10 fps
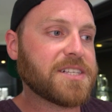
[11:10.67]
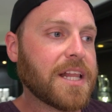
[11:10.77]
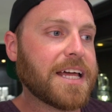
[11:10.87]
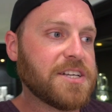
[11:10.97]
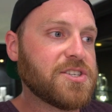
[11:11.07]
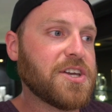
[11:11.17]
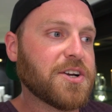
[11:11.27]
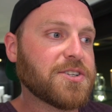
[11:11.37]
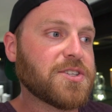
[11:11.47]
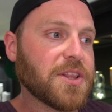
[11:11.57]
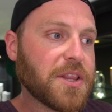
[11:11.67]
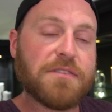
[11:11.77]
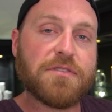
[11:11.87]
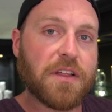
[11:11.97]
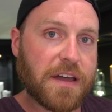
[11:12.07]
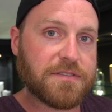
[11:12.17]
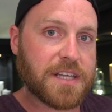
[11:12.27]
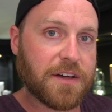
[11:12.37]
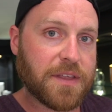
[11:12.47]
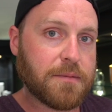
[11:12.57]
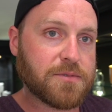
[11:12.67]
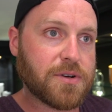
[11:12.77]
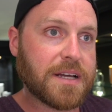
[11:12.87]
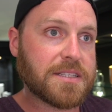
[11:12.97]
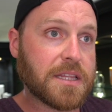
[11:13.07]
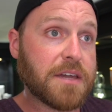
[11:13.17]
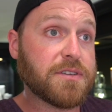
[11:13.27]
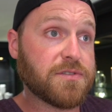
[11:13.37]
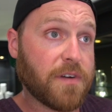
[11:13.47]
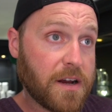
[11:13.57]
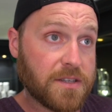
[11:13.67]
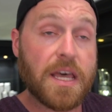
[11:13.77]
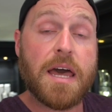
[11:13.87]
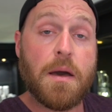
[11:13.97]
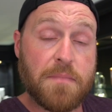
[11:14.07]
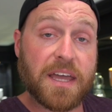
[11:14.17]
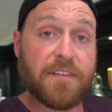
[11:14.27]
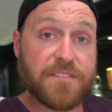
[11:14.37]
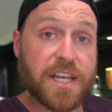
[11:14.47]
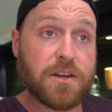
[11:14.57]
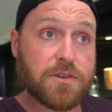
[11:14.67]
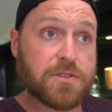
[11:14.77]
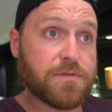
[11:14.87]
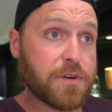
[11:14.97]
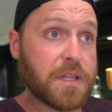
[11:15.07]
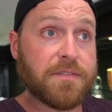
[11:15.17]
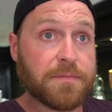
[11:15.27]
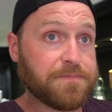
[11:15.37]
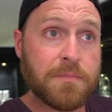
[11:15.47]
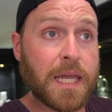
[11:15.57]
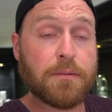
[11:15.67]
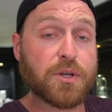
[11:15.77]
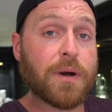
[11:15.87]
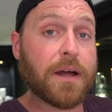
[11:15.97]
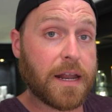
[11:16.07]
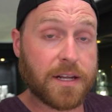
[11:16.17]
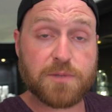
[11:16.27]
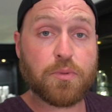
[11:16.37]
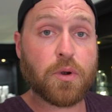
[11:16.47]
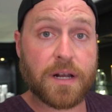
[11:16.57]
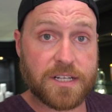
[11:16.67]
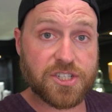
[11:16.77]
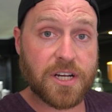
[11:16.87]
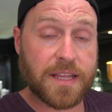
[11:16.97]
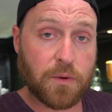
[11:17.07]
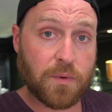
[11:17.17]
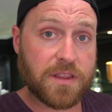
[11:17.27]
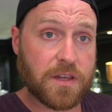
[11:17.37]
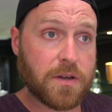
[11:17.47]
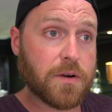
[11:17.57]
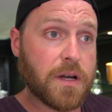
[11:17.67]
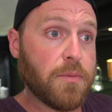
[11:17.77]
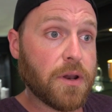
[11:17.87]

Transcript: makes it a lot easier to live the lifestyle that I'm trying to live as far as making videos for a living, being able to go out and explore and share that with you.